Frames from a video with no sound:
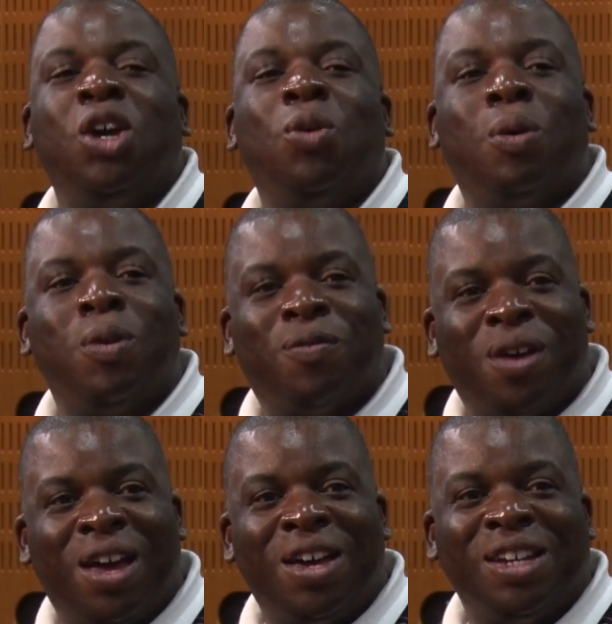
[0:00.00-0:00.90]
what we
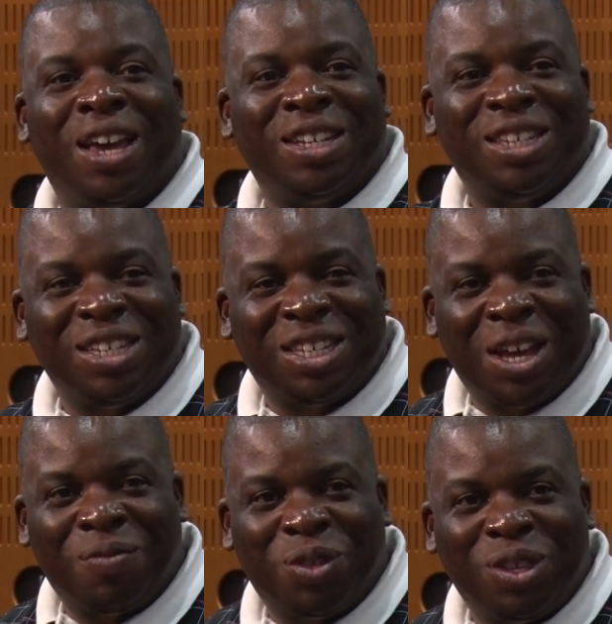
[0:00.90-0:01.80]
found that is
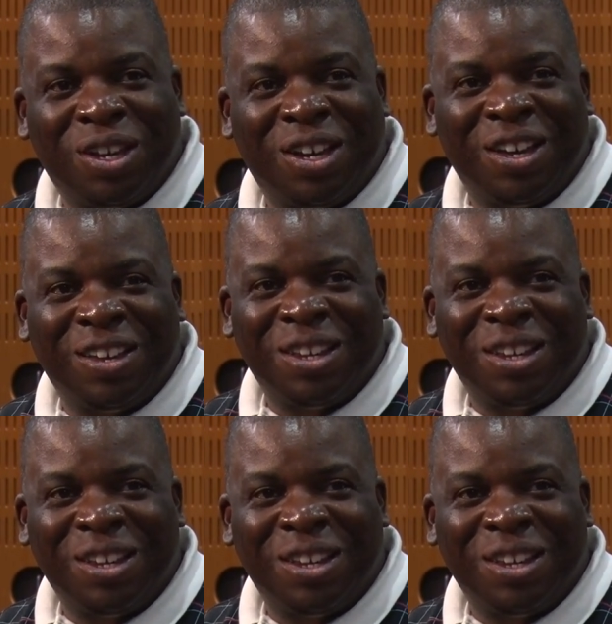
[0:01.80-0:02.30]
that the,